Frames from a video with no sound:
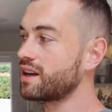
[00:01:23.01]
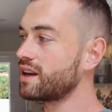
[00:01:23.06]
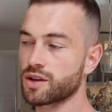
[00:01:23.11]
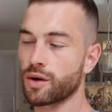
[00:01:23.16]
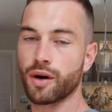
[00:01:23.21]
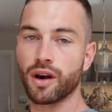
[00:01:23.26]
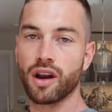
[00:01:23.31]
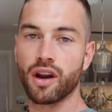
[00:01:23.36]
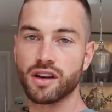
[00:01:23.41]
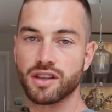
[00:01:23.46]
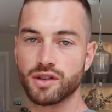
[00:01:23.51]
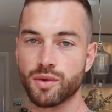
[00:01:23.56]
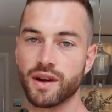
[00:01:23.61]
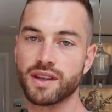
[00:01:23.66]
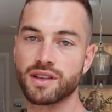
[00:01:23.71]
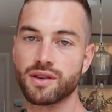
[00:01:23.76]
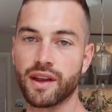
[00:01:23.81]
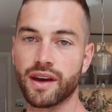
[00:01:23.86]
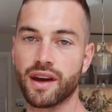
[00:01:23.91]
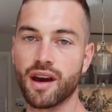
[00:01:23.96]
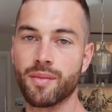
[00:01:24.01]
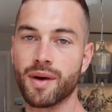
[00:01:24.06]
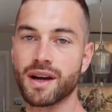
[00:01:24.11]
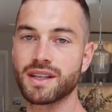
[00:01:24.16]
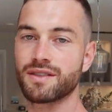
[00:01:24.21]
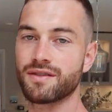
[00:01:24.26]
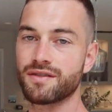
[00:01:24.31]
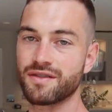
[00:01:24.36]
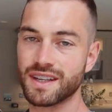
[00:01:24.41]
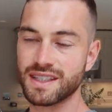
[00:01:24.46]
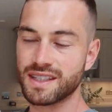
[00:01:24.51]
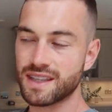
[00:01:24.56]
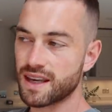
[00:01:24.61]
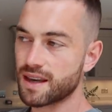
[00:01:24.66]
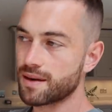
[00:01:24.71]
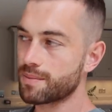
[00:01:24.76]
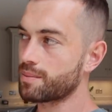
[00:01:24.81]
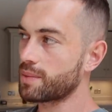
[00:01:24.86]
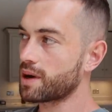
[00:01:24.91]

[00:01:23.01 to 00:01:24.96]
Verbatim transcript: So I'd like to wait until they come back to fit it,